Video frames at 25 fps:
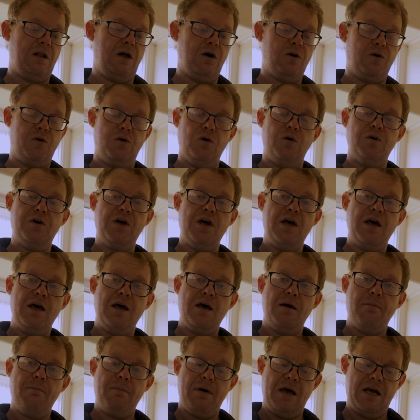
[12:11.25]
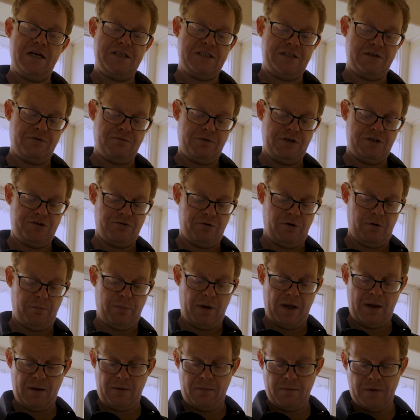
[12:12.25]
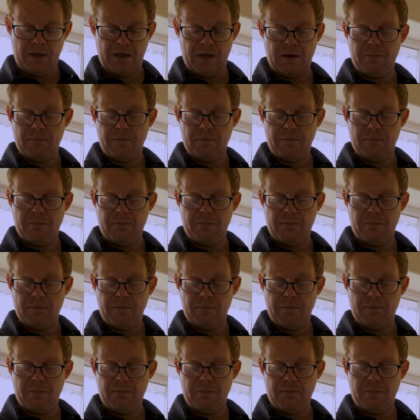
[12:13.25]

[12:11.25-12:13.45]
A good masonry drill bit.